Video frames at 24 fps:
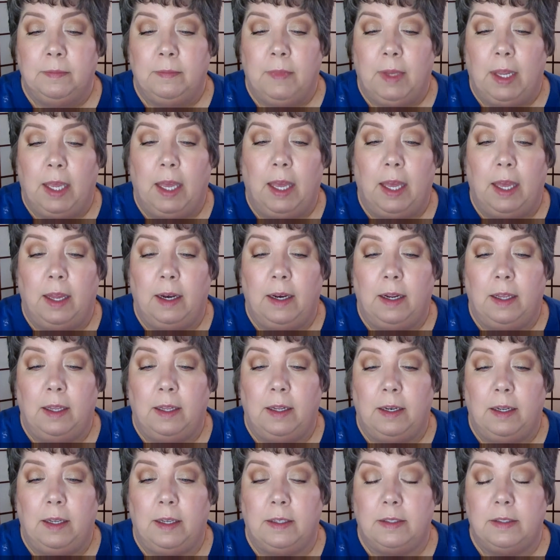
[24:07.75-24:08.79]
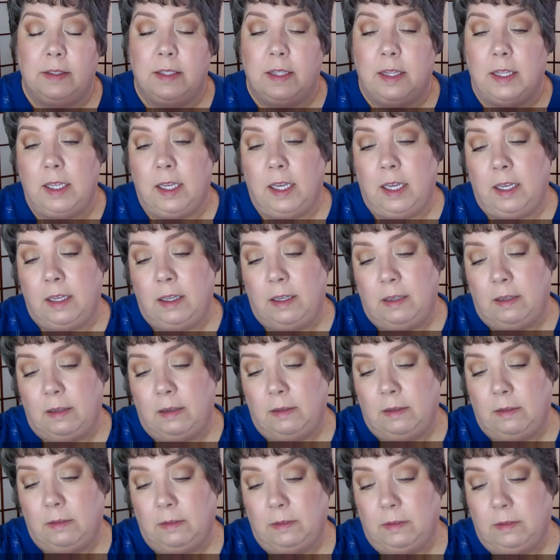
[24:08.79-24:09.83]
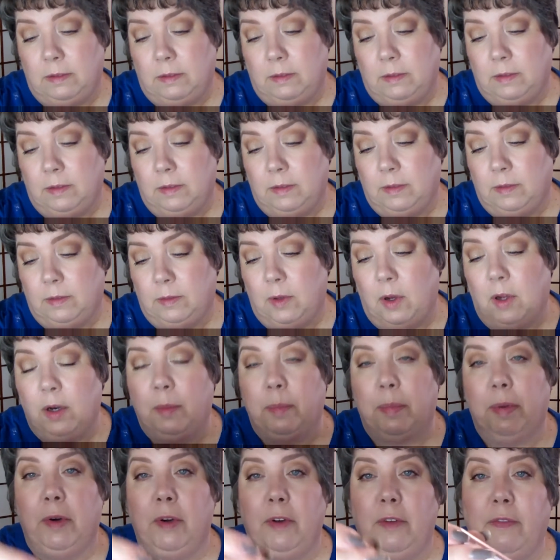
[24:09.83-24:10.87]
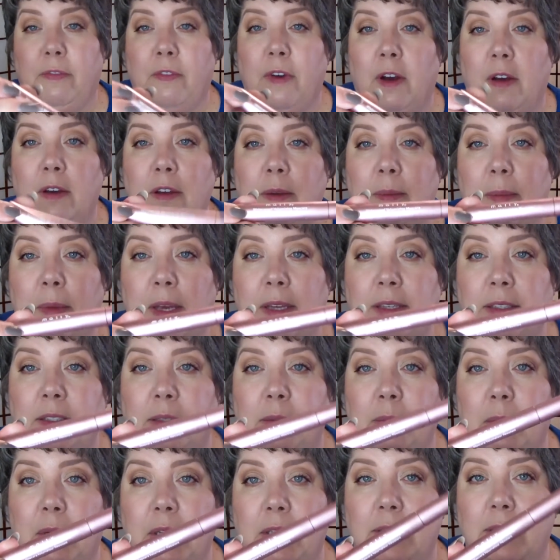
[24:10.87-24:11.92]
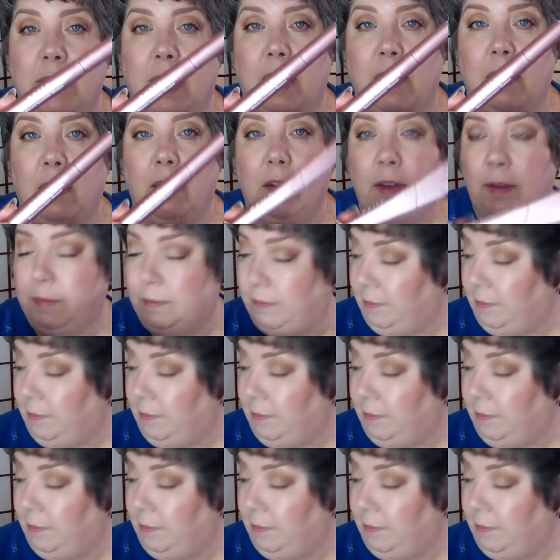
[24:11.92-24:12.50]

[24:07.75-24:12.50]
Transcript: and it is the waterproof volumizing mascara.